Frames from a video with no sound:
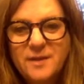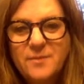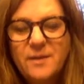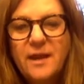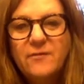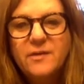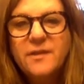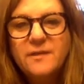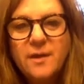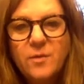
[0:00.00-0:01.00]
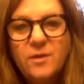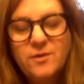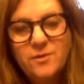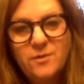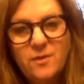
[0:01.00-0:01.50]
May everything that we
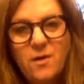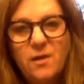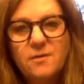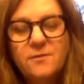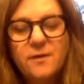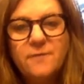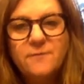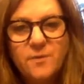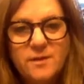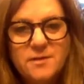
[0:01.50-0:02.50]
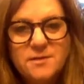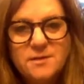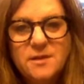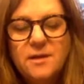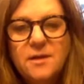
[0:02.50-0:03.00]
do, all of our focus,
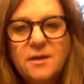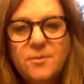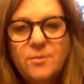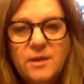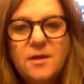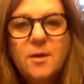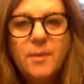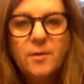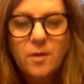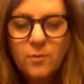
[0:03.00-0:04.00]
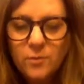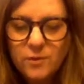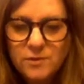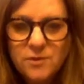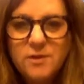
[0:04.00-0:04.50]
be about
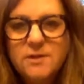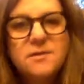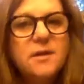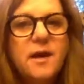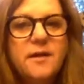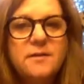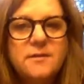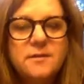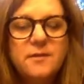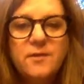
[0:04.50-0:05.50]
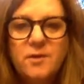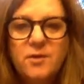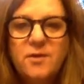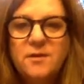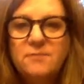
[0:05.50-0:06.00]
returning to God in the
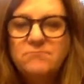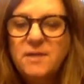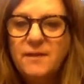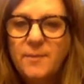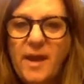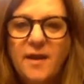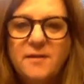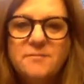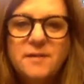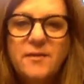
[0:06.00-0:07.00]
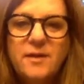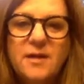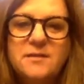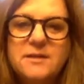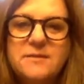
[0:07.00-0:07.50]
good and the bad and the
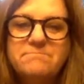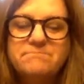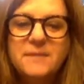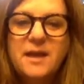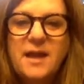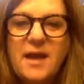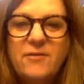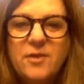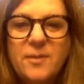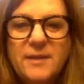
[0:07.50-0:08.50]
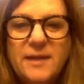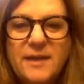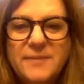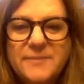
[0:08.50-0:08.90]
ugly. Have a great Monday.